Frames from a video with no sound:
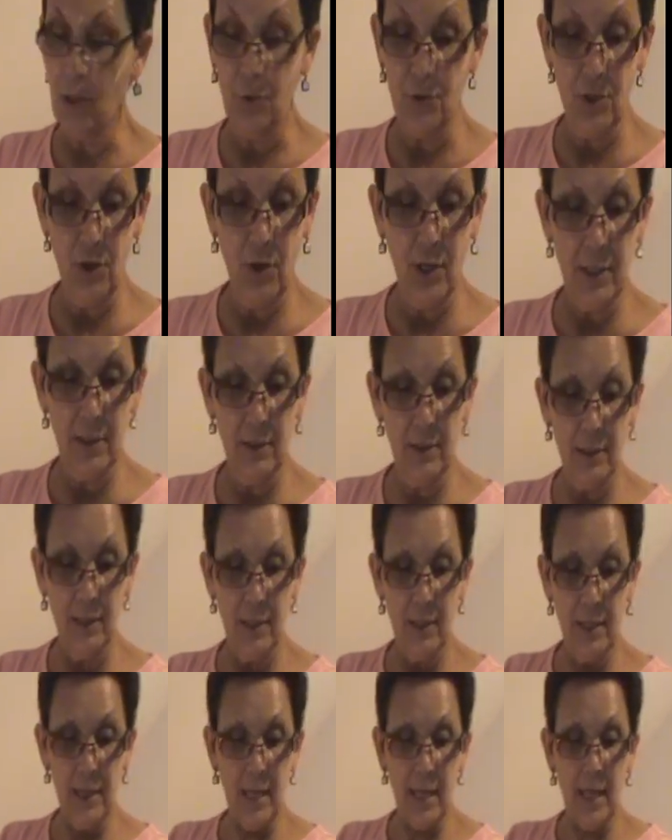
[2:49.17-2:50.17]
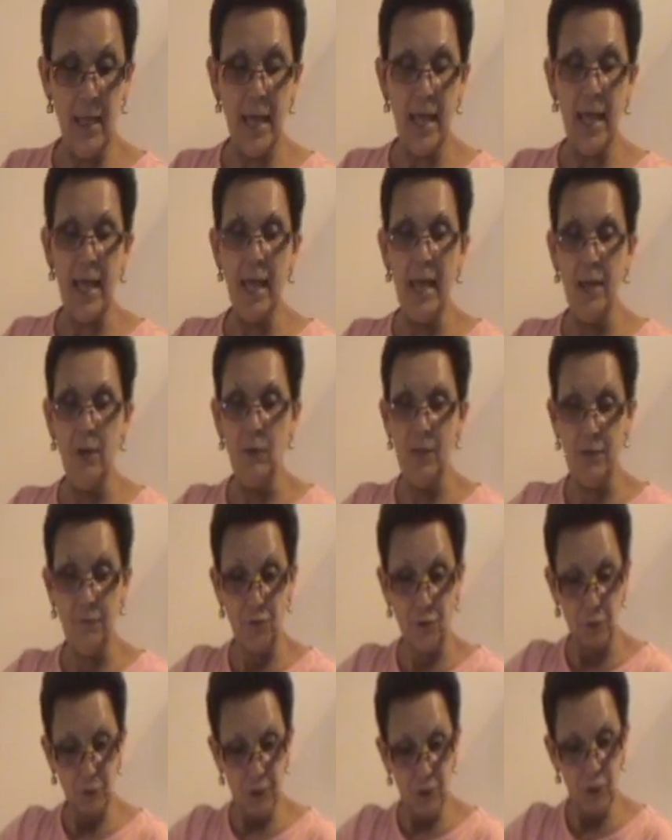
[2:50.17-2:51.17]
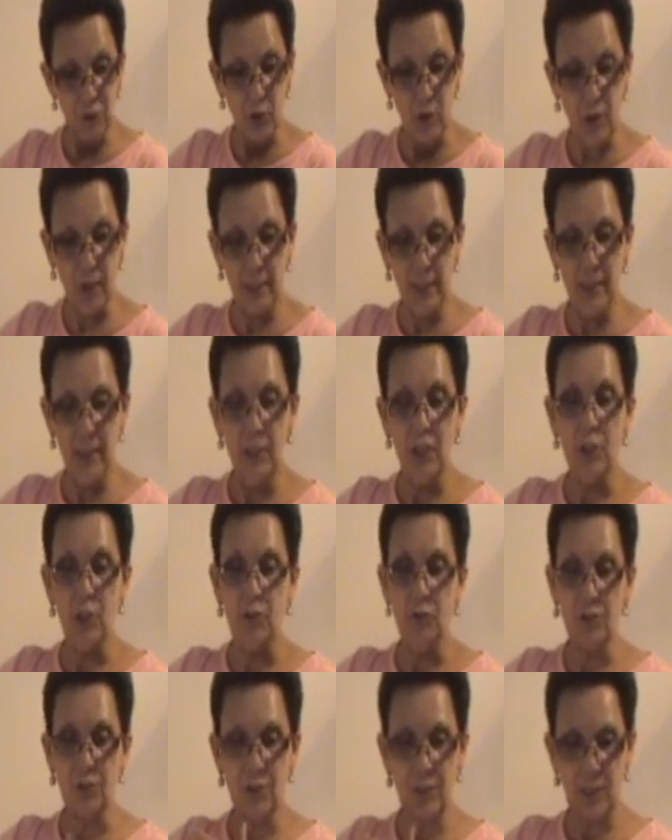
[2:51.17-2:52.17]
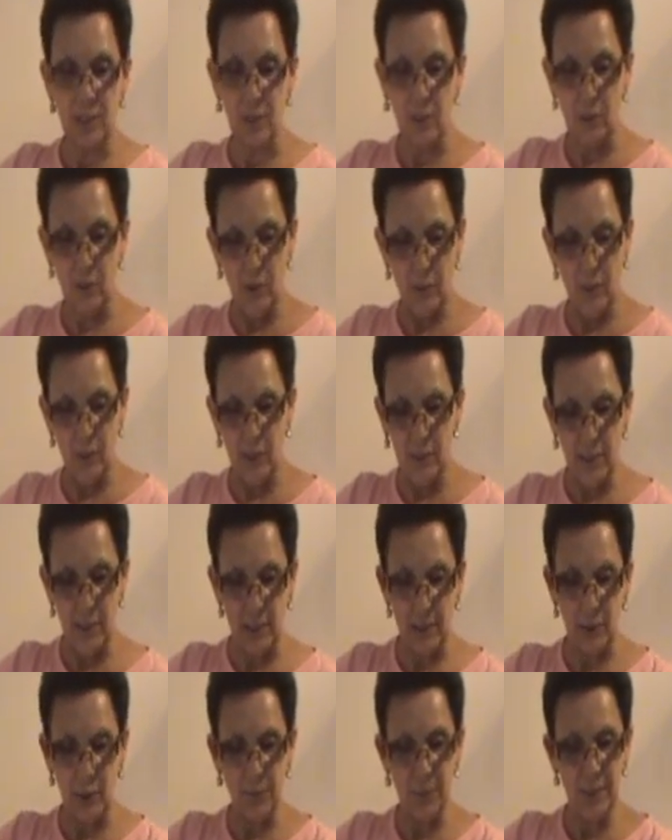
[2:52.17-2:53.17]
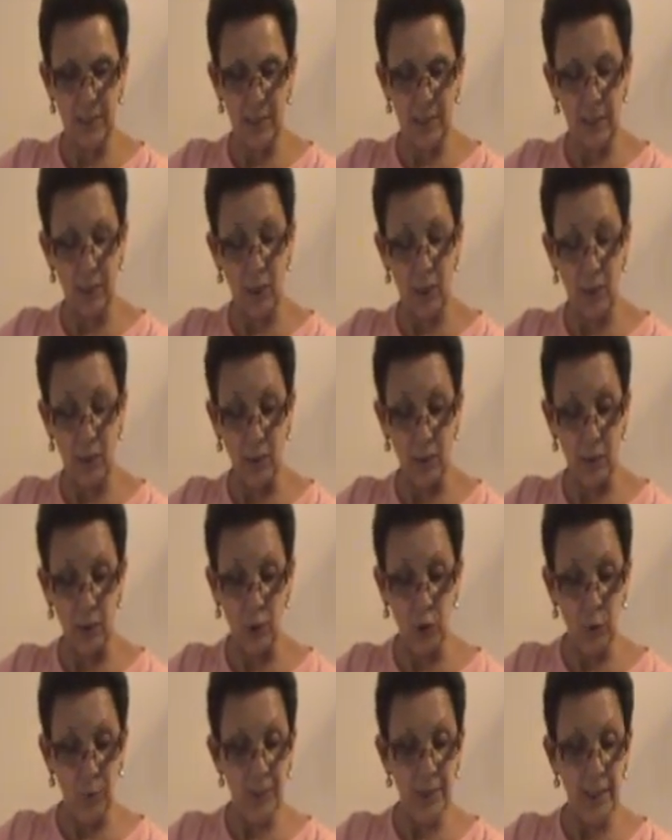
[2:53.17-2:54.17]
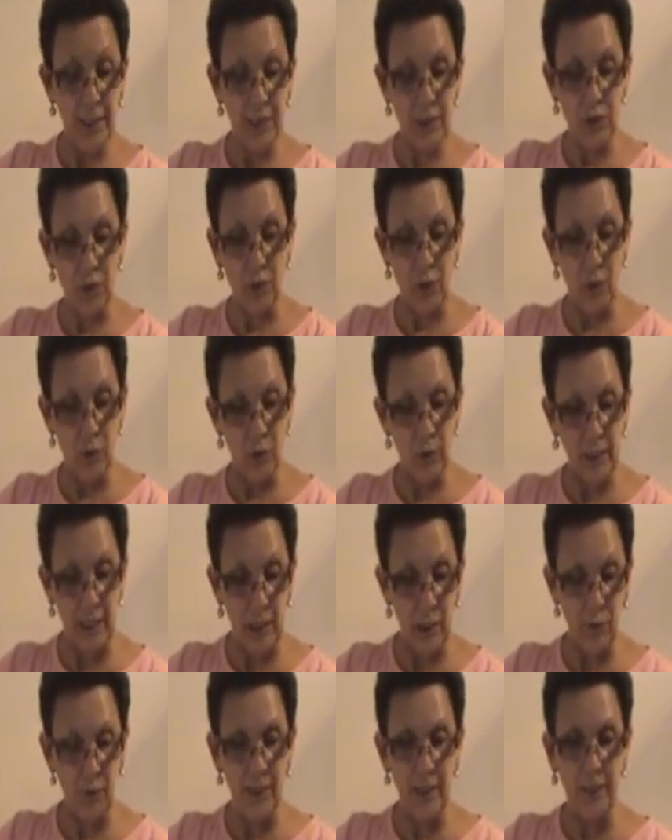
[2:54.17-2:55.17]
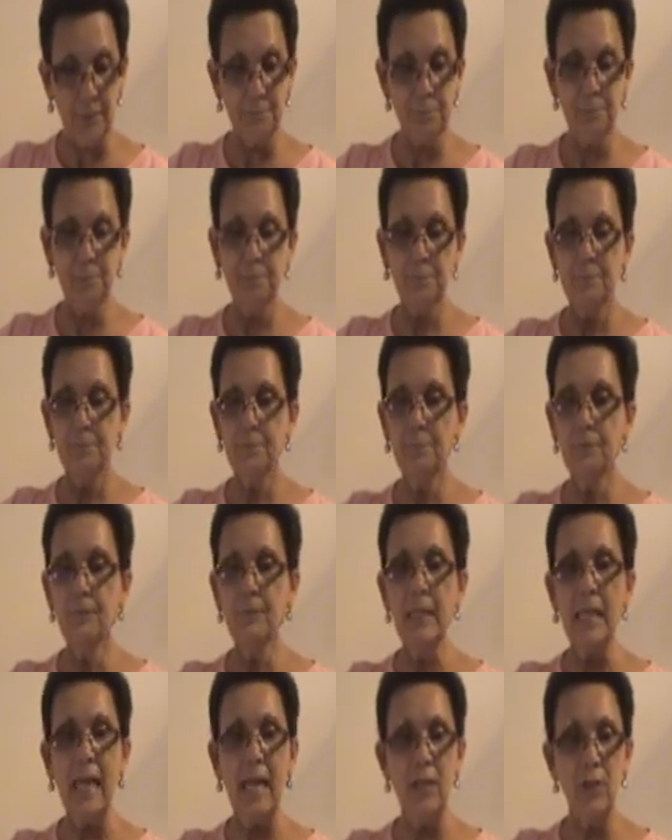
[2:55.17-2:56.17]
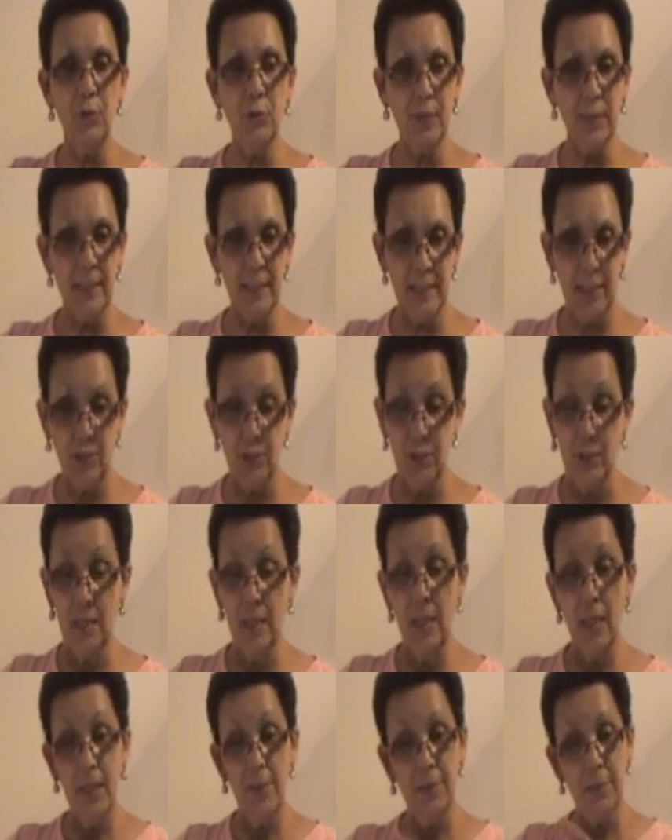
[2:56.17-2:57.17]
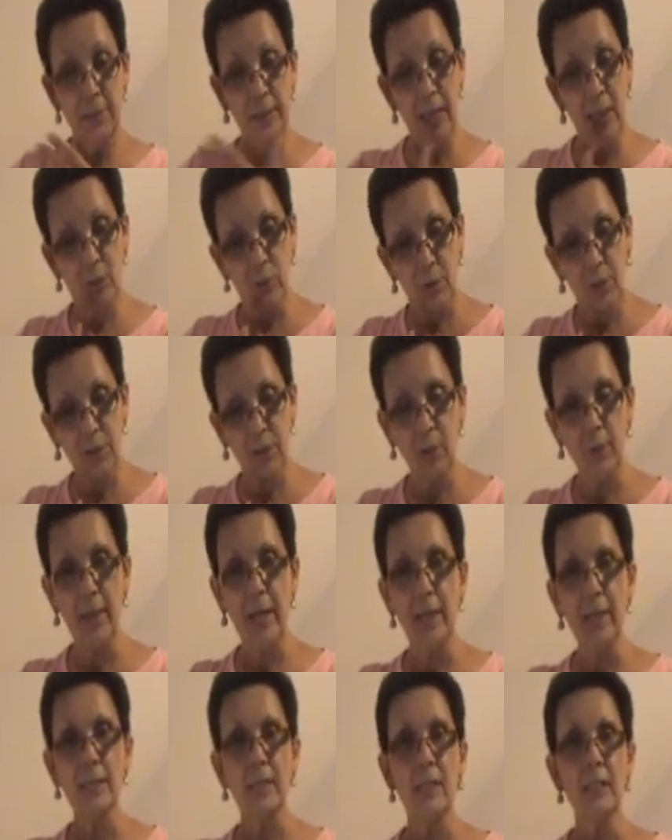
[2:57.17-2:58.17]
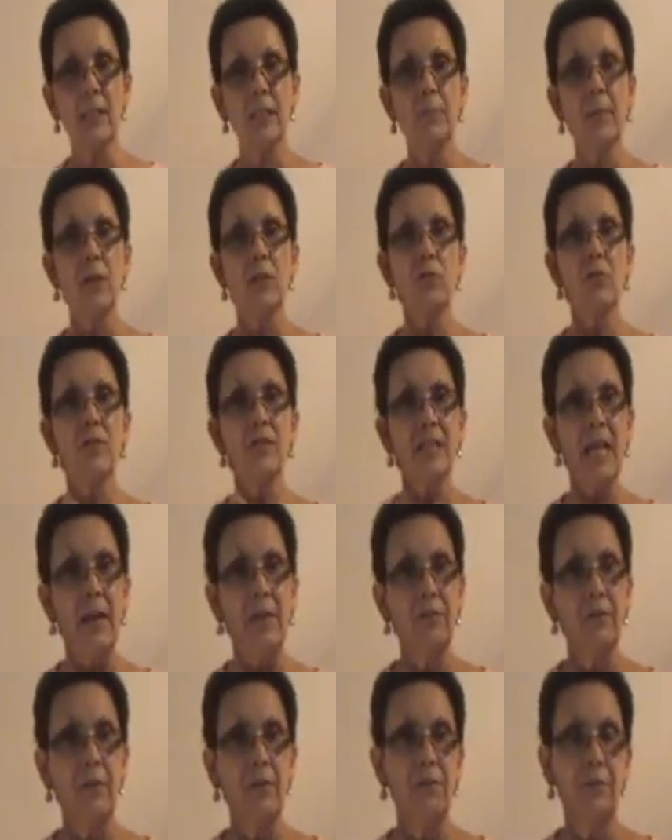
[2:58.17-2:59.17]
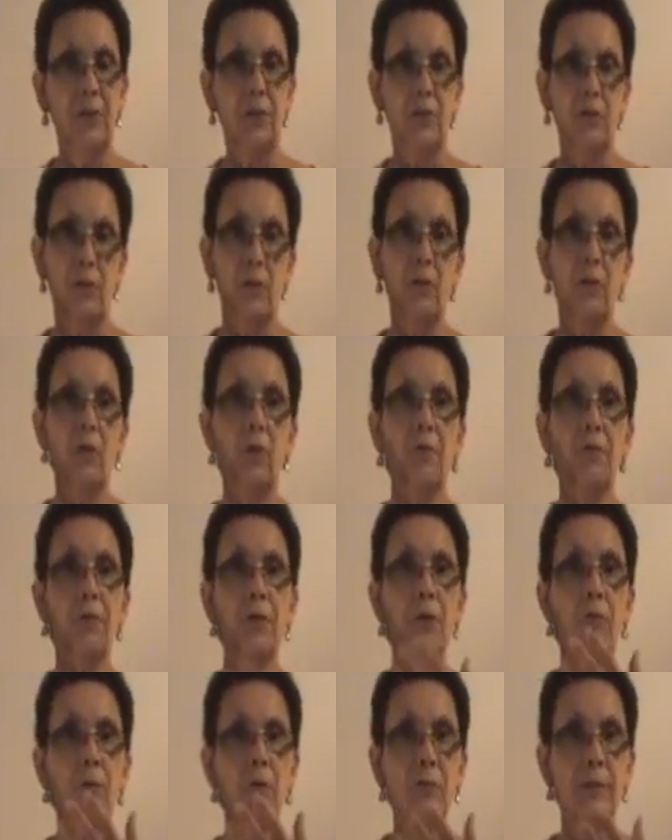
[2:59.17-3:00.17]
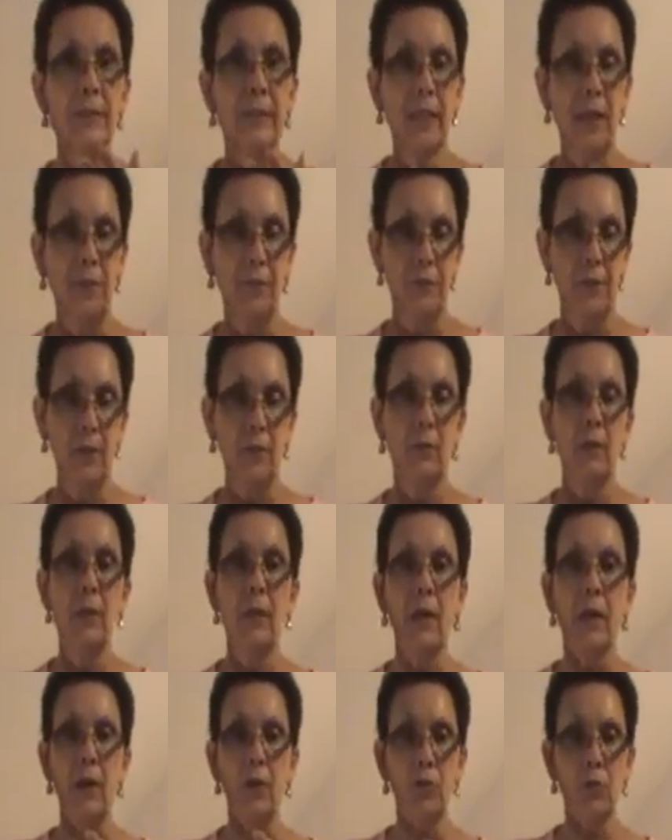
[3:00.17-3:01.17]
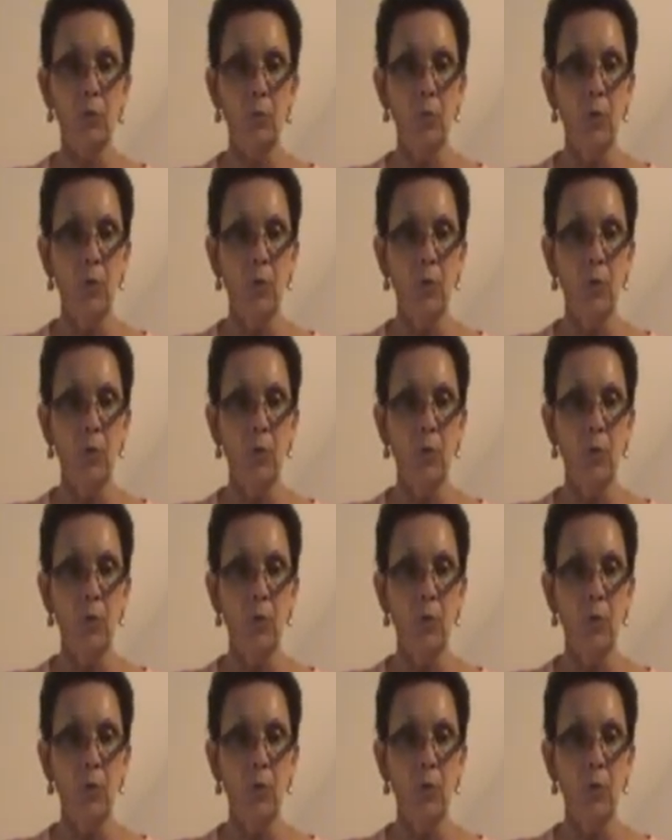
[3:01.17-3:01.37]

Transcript: goes on, and if you're in the dark, it illuminates the whole area, and you can catch it. The light also acts as a special safety feature for your own safety. As you're